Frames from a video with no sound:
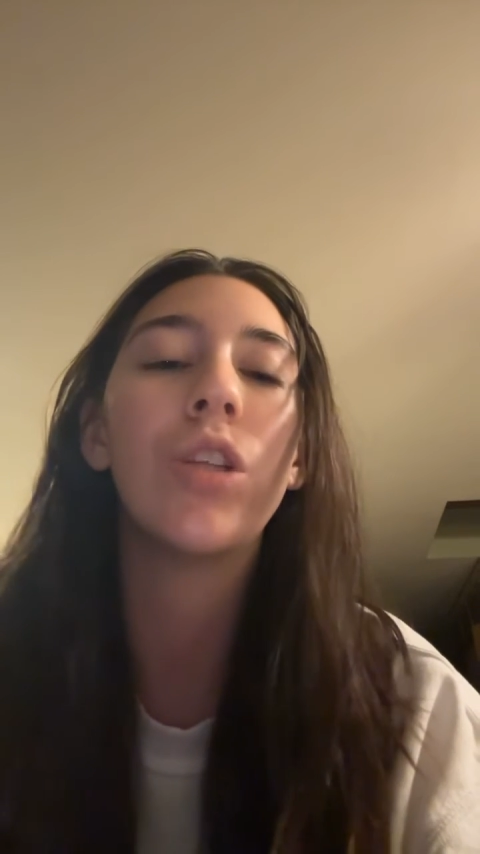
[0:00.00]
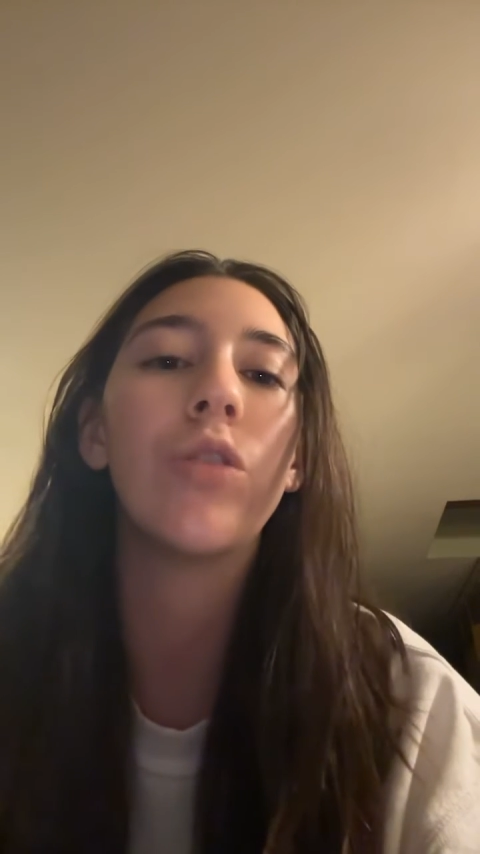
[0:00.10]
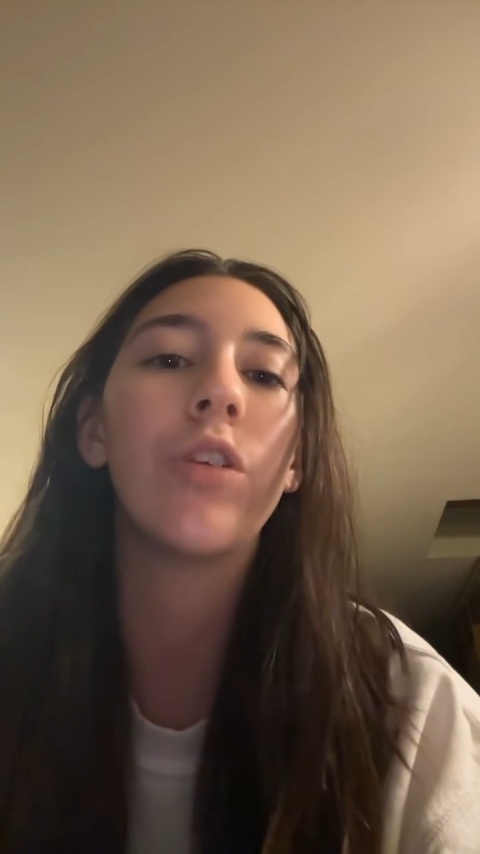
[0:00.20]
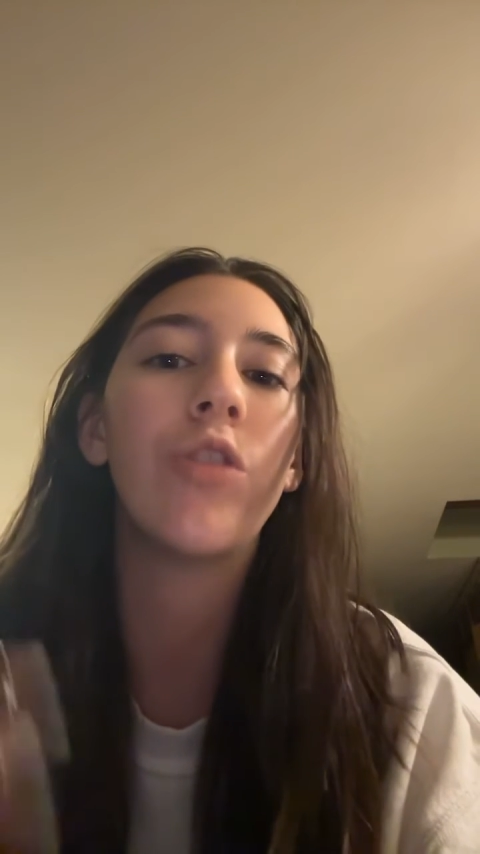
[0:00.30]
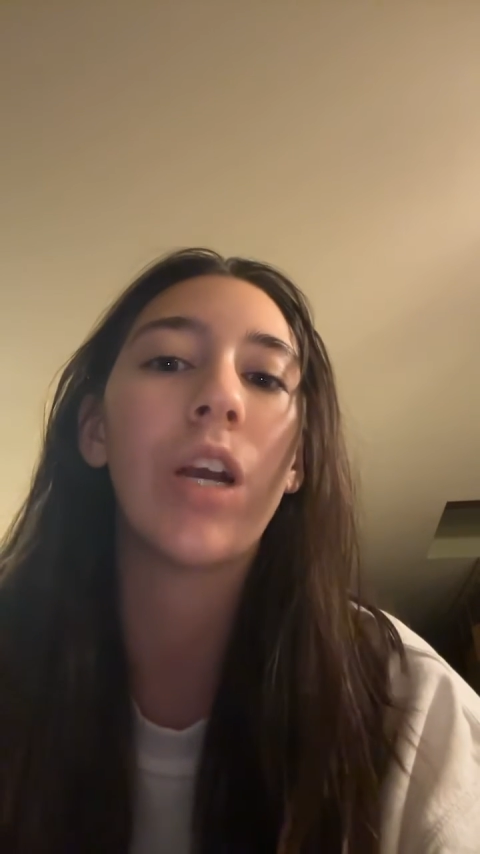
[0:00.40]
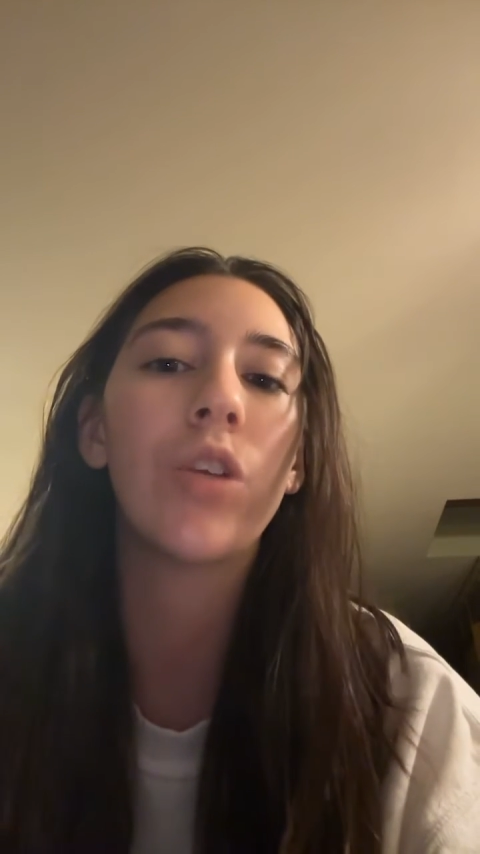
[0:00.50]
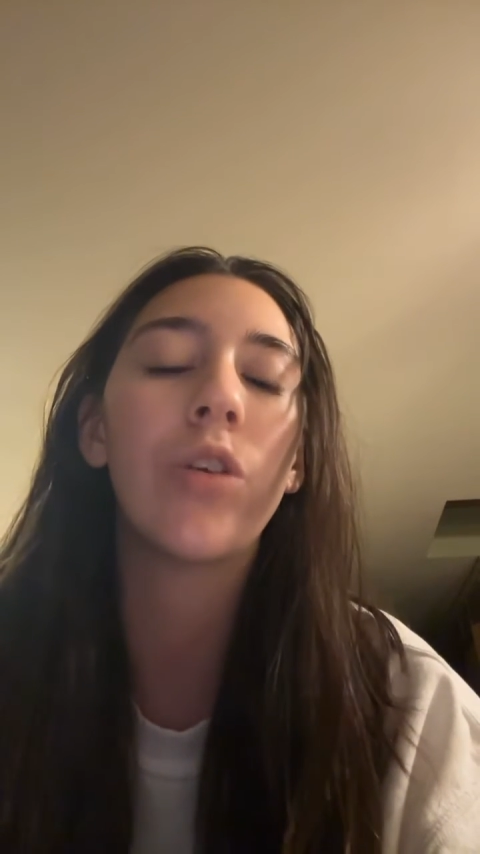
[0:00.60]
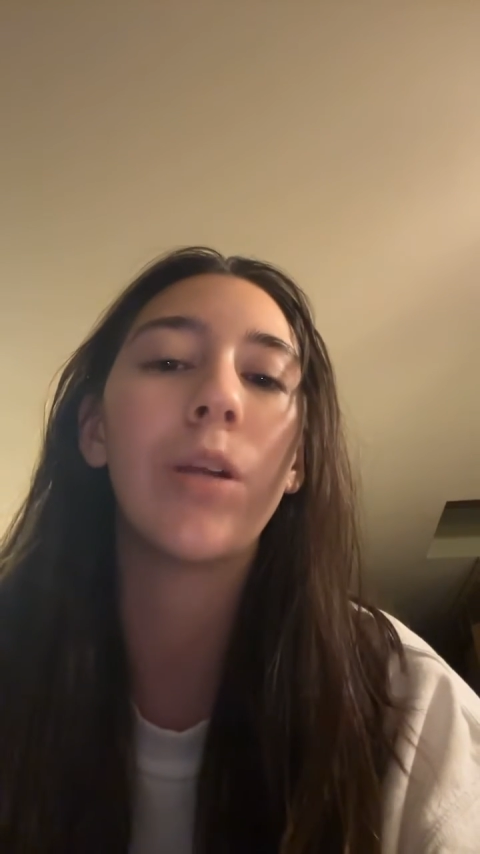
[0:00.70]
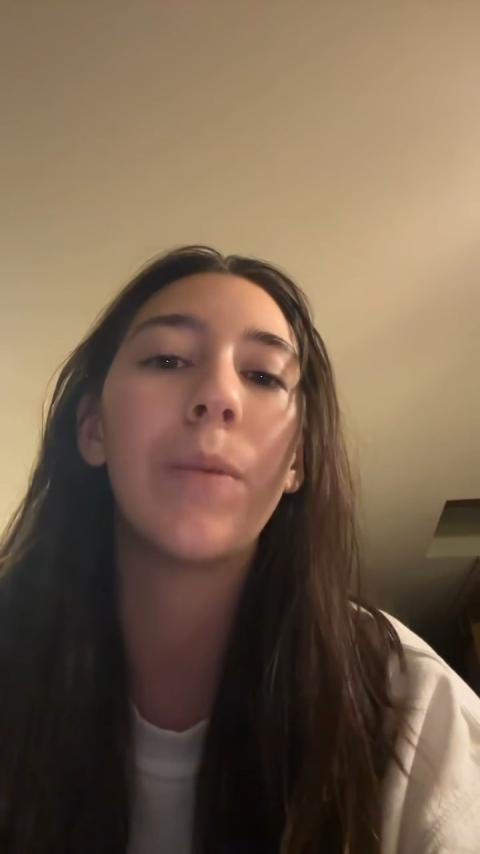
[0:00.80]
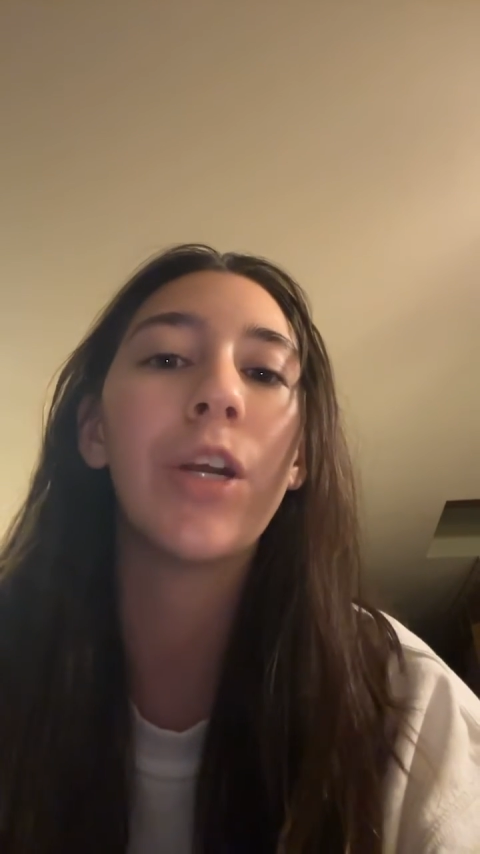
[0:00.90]
the
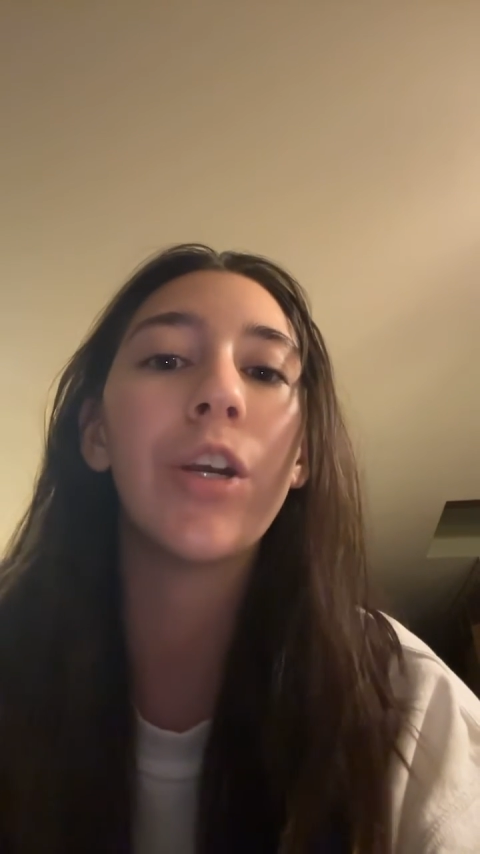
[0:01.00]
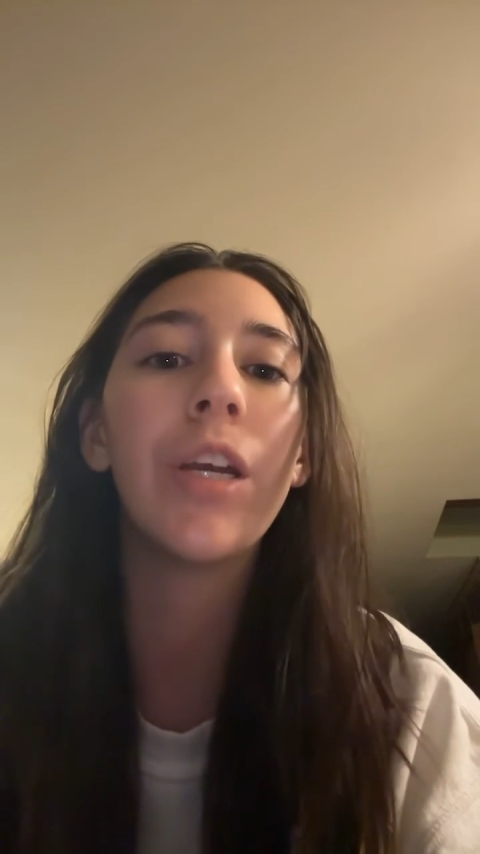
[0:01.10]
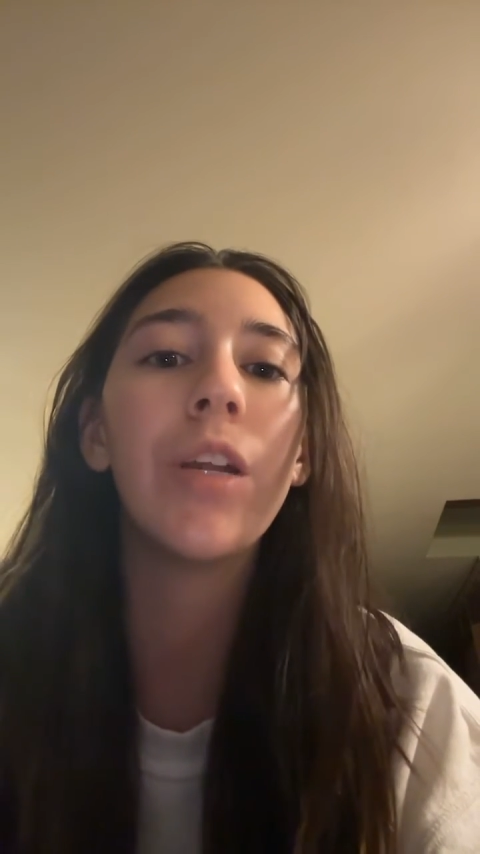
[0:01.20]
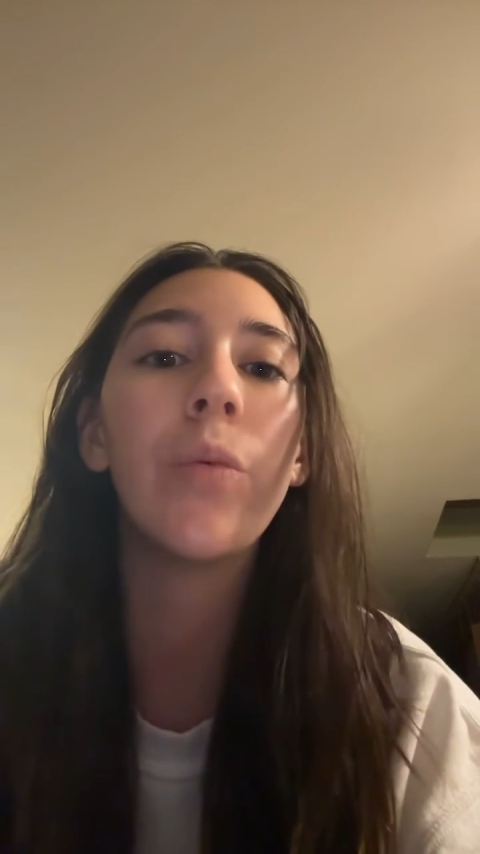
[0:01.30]
refractory period,